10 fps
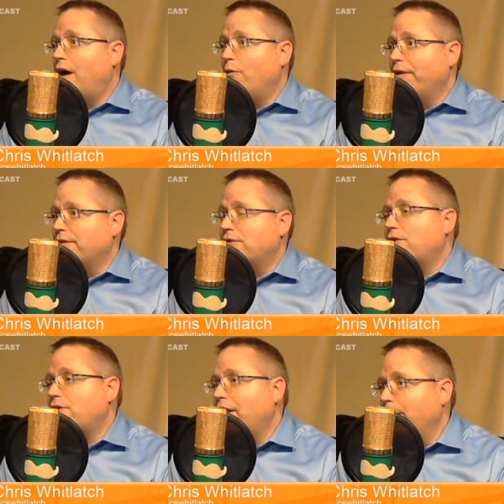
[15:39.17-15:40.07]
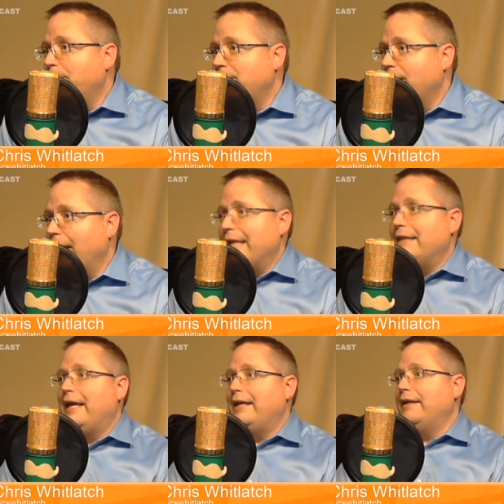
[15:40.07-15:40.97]
with a script,
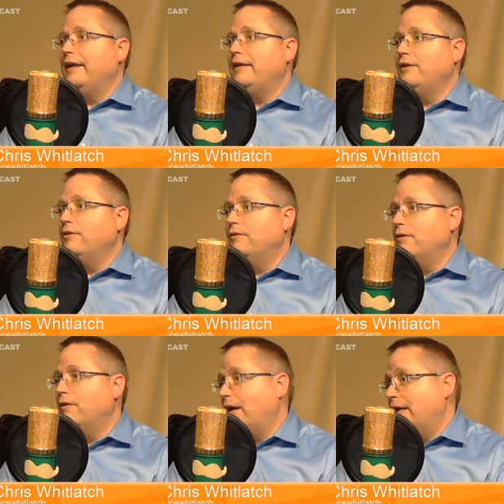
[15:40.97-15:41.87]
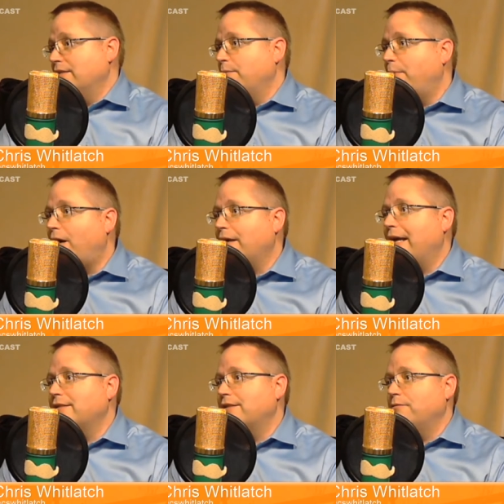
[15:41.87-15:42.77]
and then you, as the
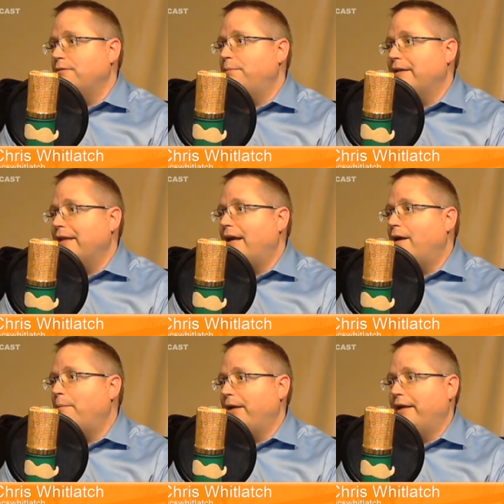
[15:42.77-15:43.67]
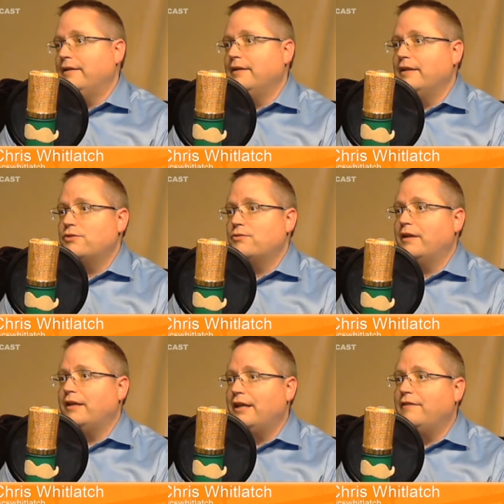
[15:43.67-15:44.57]
podcaster, would pick that up and sort
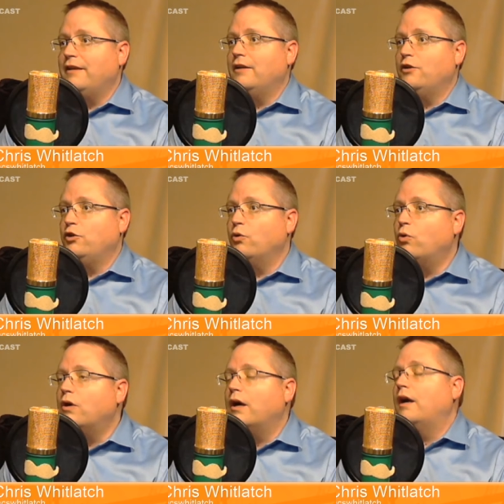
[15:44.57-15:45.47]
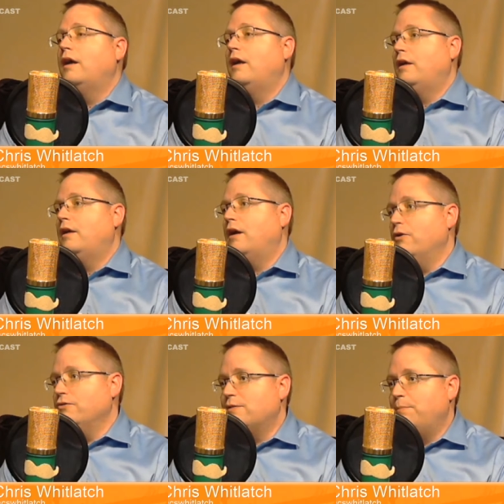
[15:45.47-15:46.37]
of give it your
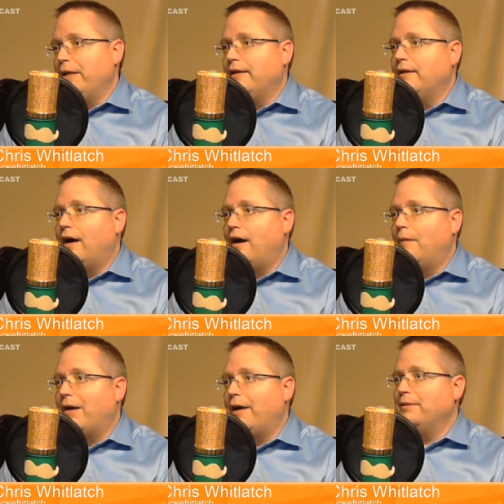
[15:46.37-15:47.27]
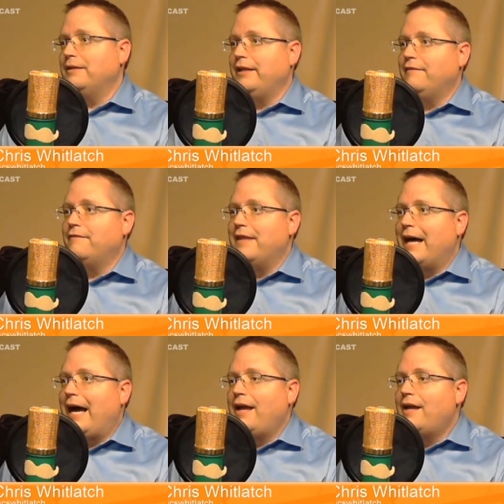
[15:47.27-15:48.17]
own spin. I believe
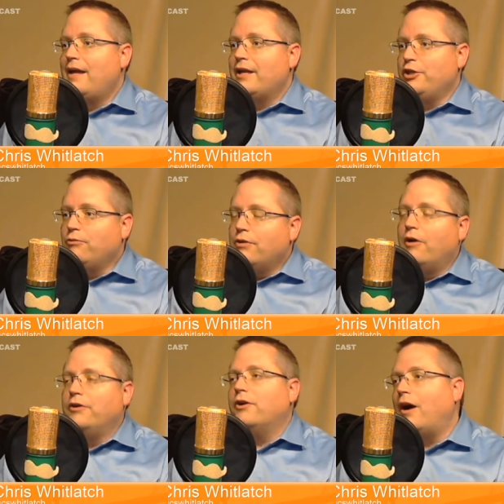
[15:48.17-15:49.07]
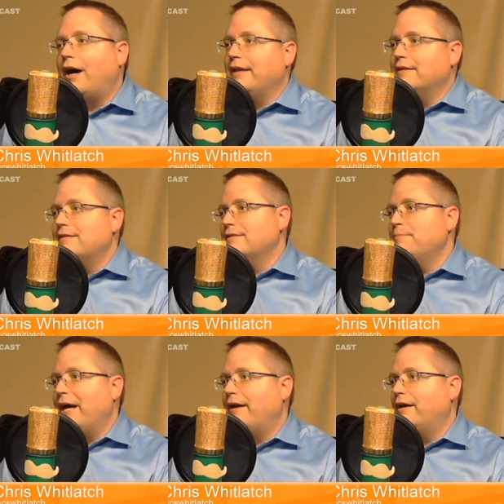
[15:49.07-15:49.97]
that your audience is
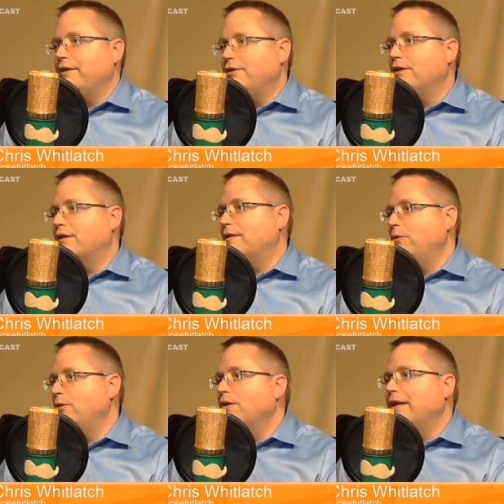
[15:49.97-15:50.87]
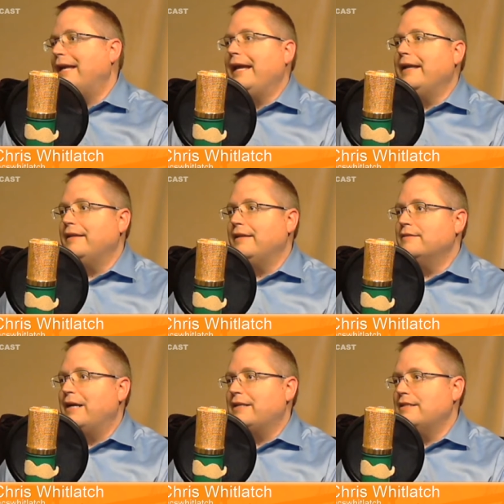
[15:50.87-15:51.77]
better, and you could communicate
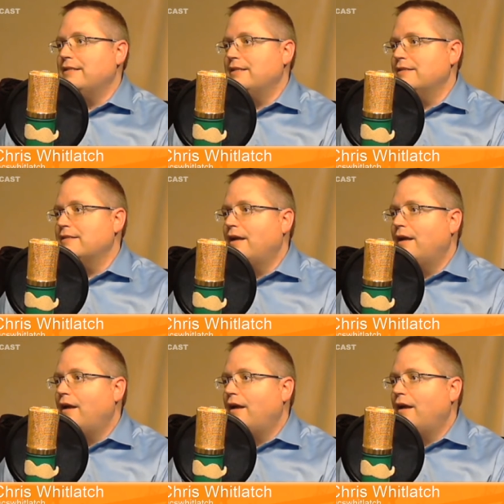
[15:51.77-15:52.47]
these messages